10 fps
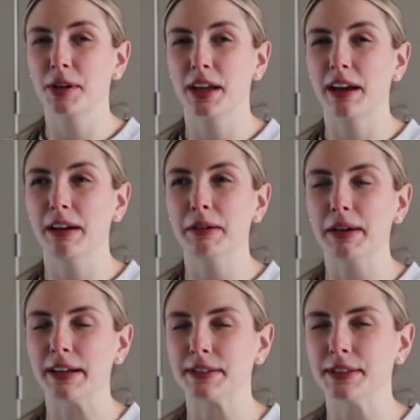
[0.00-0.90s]
work out,
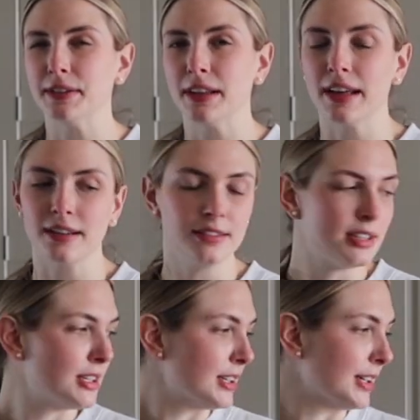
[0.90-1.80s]
I don't know
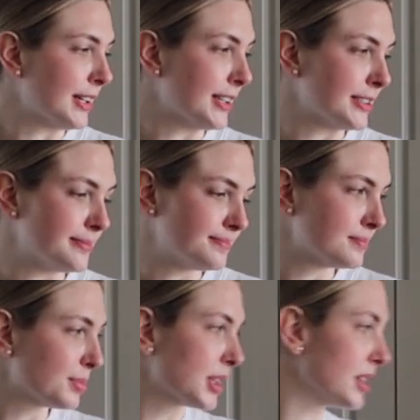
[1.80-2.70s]
yet. Um,
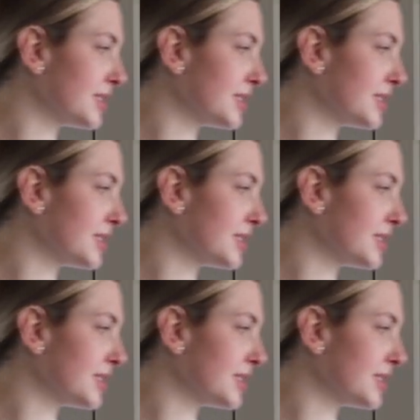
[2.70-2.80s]
but I